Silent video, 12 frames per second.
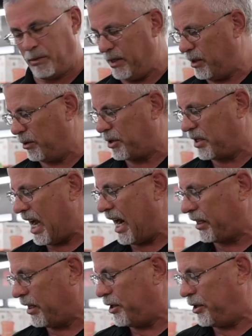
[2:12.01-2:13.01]
We do
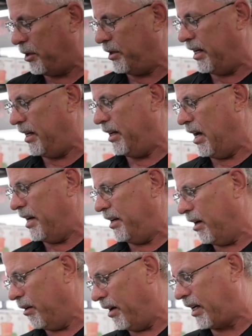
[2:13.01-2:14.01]
stock this unit in
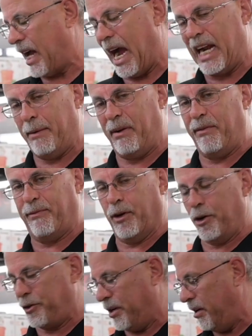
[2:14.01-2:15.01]
their economy
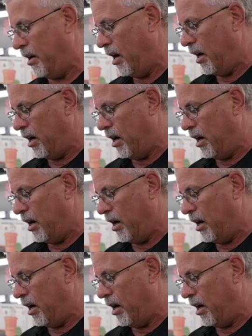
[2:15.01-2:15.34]
version,